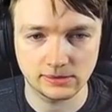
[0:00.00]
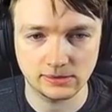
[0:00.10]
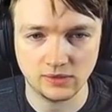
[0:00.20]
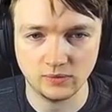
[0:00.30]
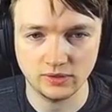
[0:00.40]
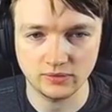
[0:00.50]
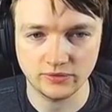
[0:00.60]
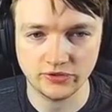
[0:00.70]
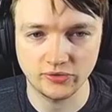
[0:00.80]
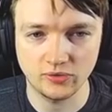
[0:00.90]
Here we go.
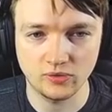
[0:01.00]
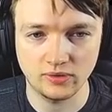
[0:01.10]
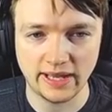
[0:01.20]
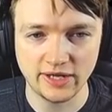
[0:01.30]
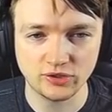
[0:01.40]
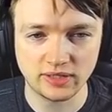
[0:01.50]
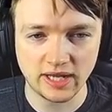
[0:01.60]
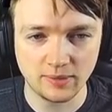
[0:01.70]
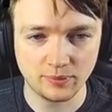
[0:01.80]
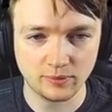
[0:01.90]
So,
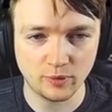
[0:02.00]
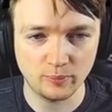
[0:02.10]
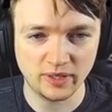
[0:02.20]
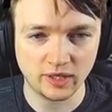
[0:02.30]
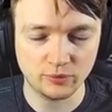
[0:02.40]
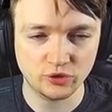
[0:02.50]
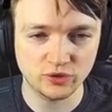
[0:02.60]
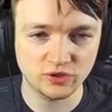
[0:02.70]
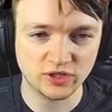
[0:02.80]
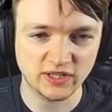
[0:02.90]
Astrolab, upon pickup,
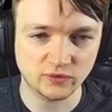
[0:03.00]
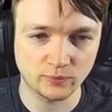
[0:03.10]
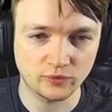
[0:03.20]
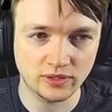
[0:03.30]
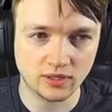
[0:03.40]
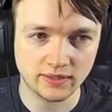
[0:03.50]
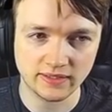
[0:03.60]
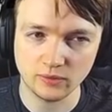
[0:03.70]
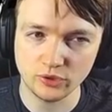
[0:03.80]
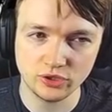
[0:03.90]
choose to transform 3 cards.
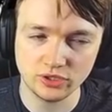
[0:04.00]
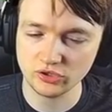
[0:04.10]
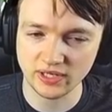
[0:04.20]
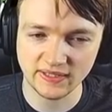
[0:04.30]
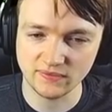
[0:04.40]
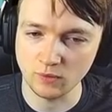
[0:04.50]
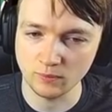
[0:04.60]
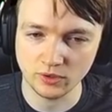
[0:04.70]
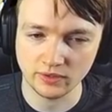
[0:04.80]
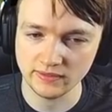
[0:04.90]
I wish
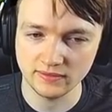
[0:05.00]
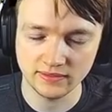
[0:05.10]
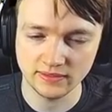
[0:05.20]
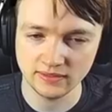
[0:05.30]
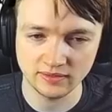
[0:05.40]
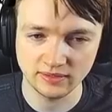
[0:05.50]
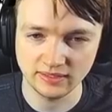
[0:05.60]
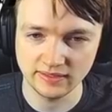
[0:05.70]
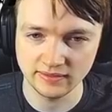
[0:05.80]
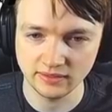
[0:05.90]
transform curses into something
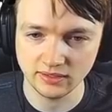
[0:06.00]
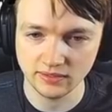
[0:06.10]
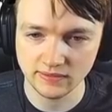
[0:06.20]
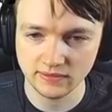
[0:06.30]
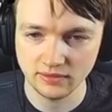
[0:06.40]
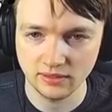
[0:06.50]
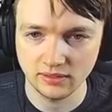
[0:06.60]
that isn't a curse.